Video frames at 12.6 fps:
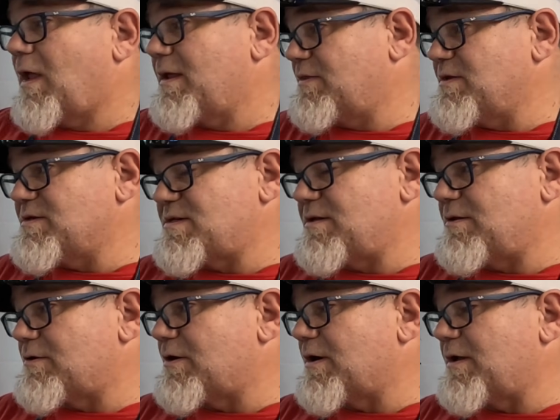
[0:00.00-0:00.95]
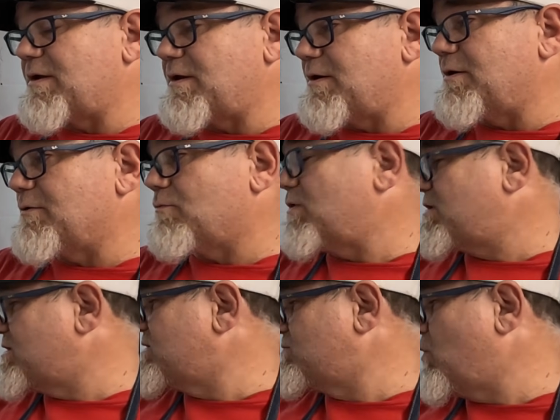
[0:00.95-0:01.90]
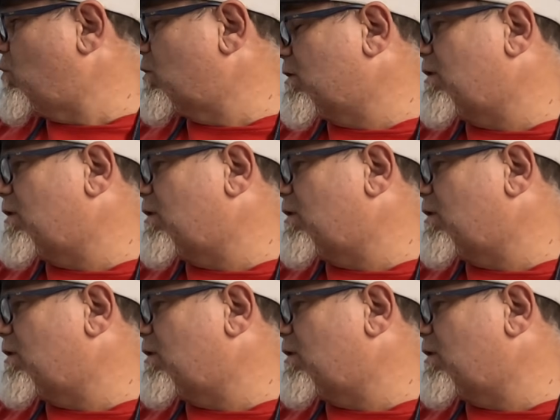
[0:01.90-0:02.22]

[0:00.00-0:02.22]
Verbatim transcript: Like this cylinder head here, which is more